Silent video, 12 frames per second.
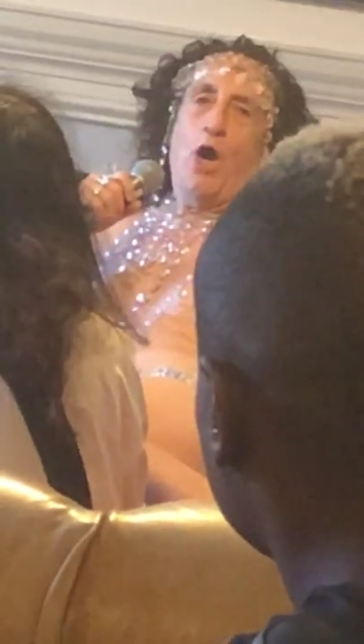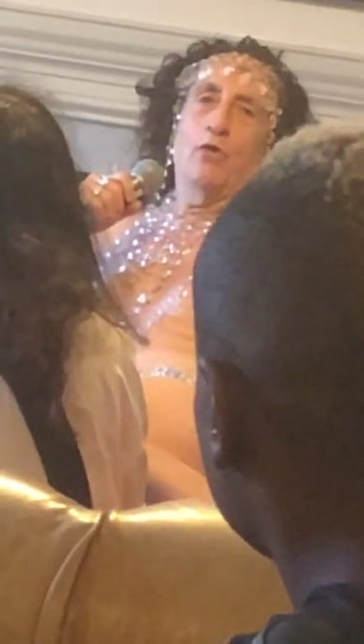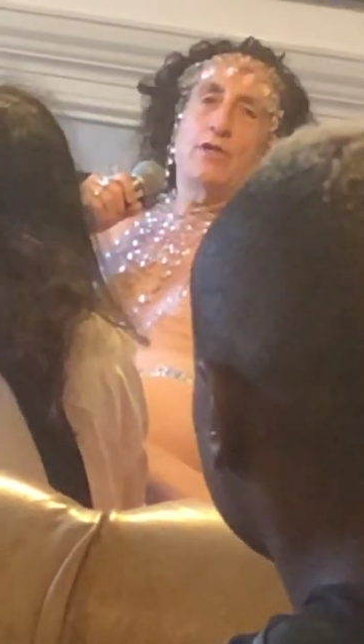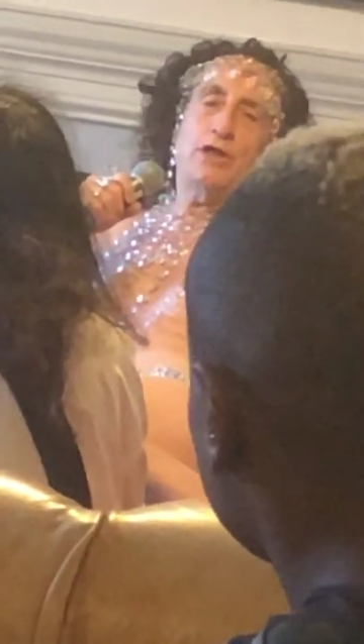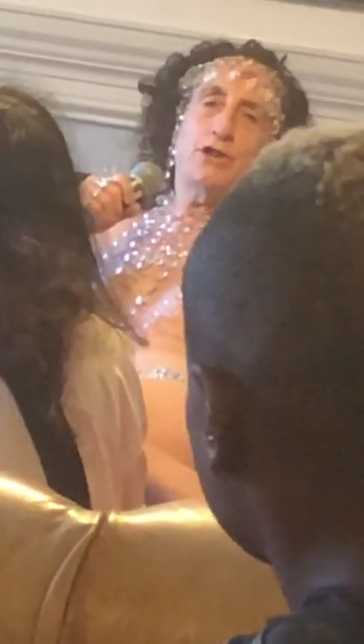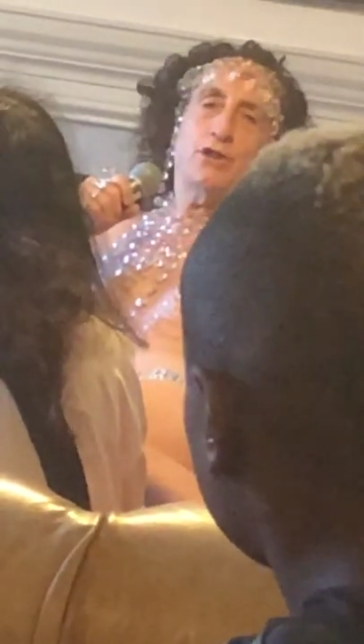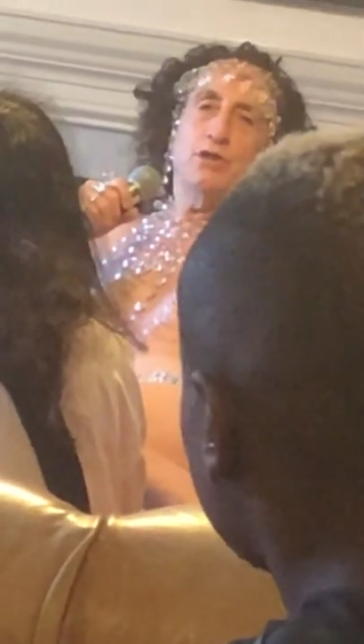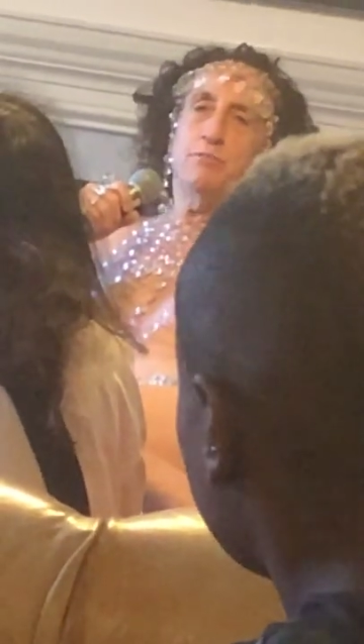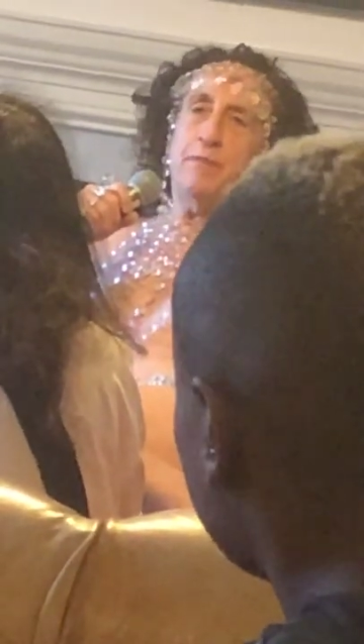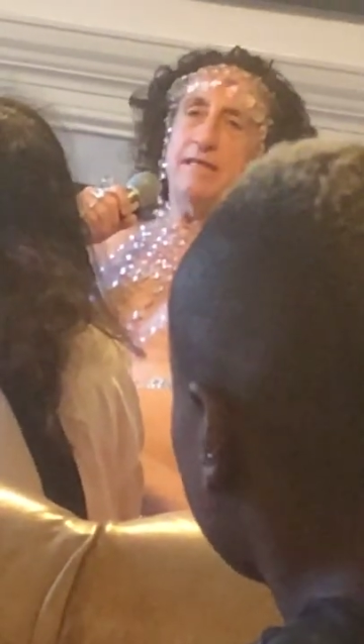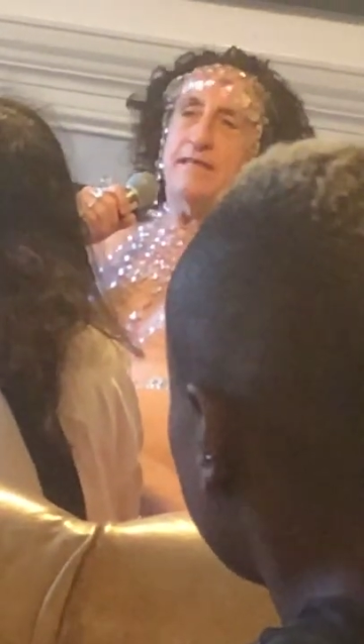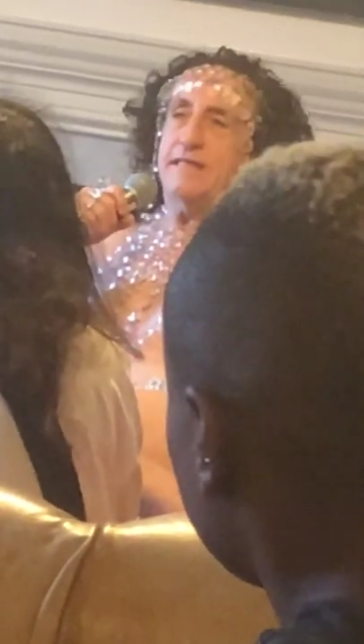oh, there should
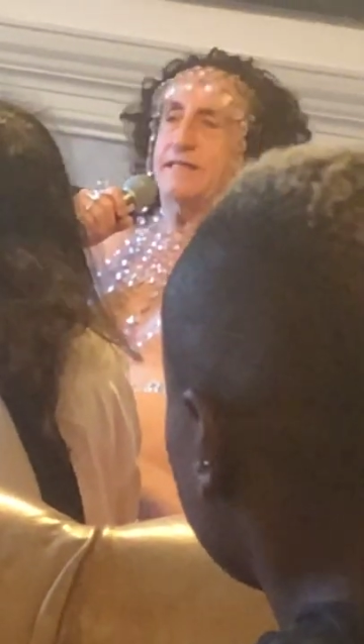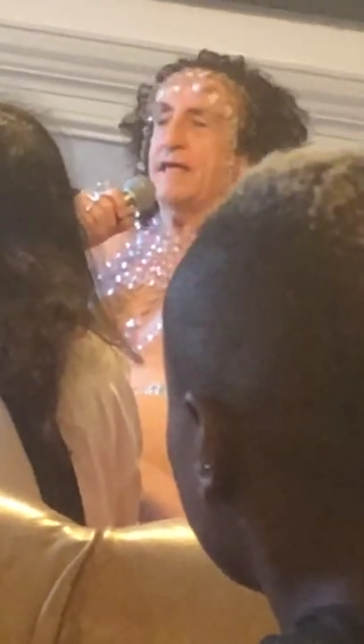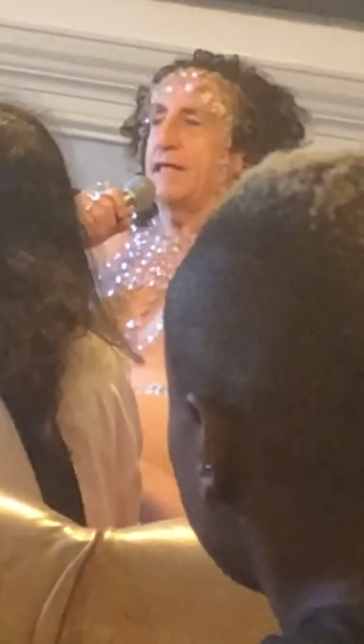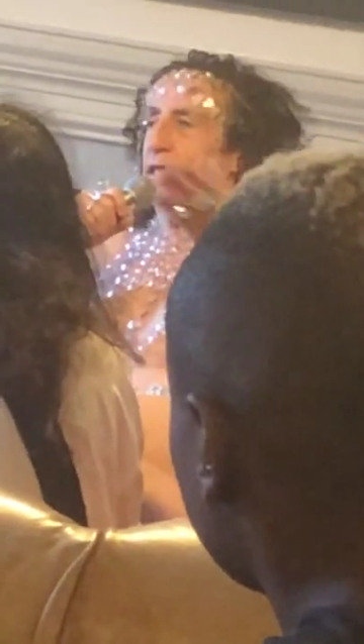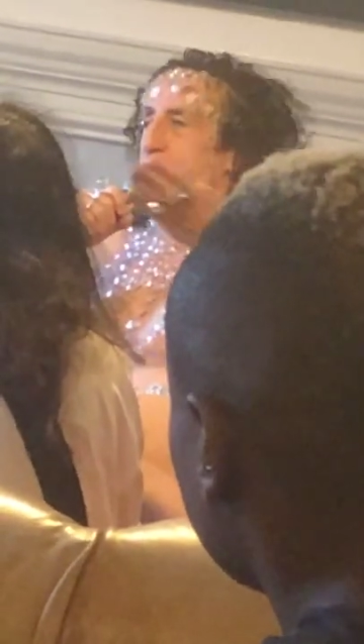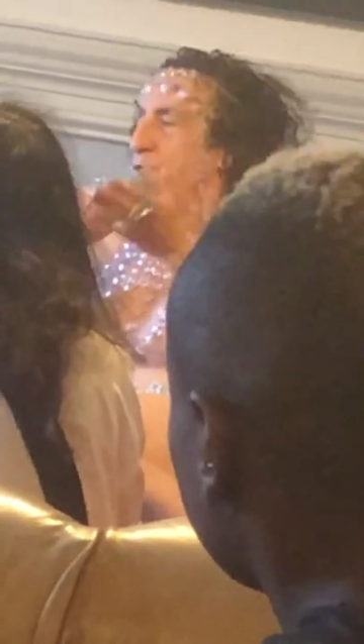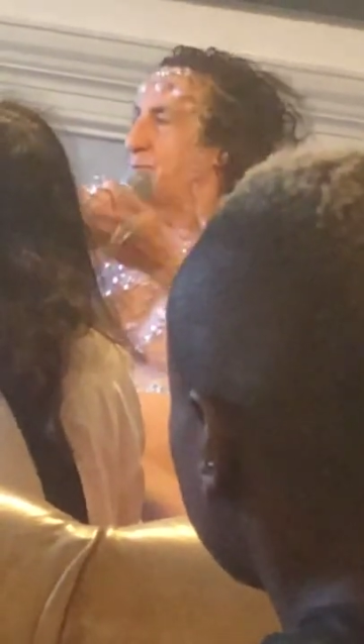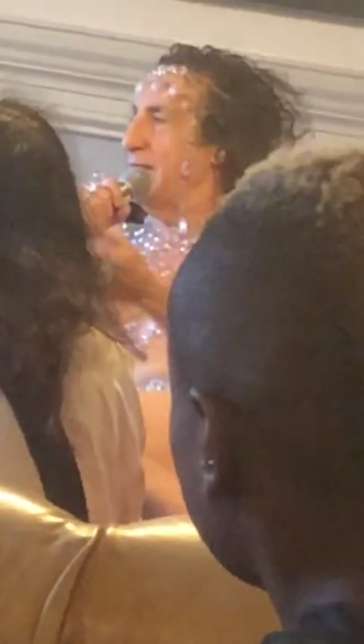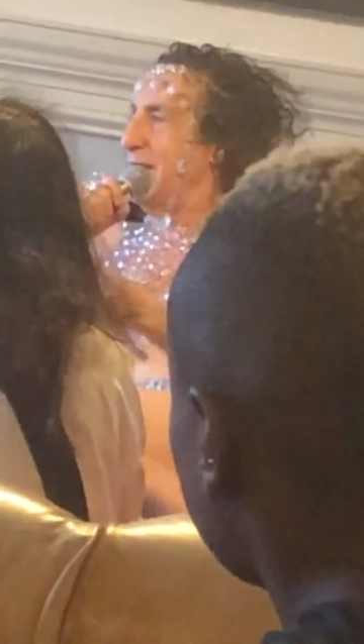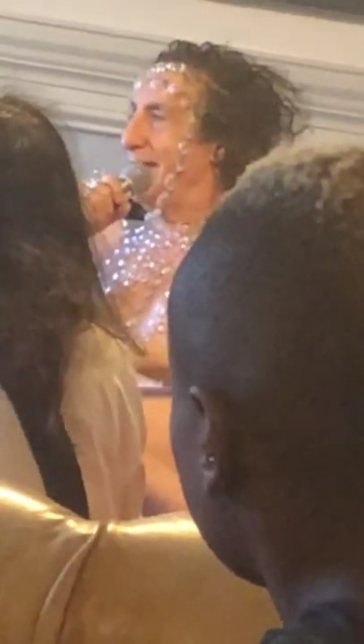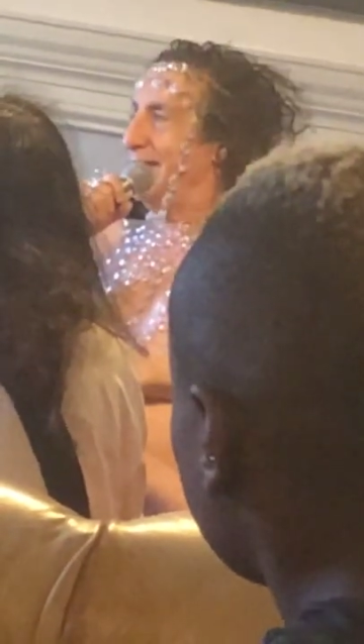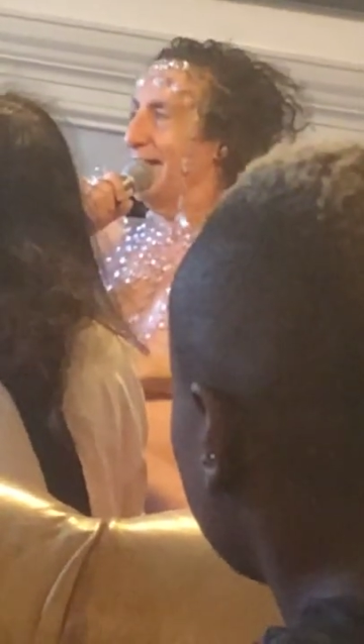be this there should be
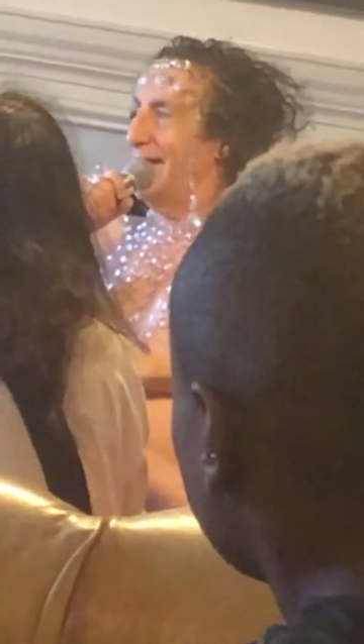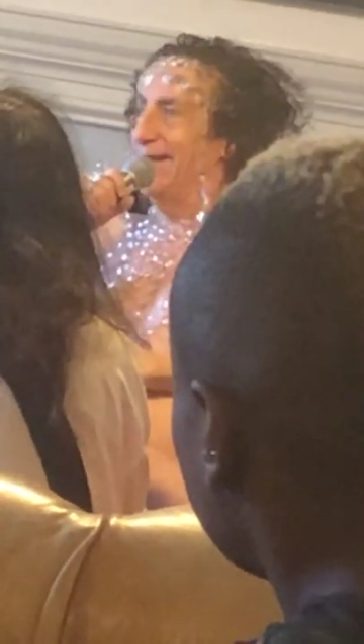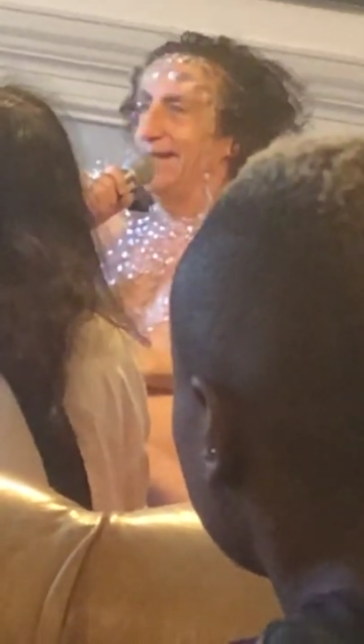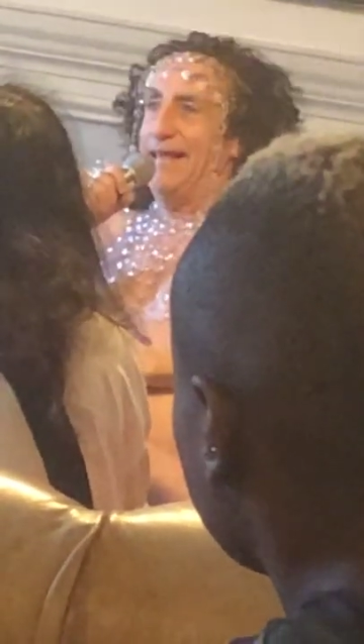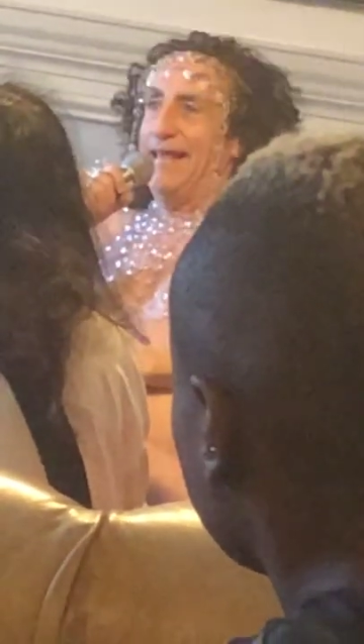that there,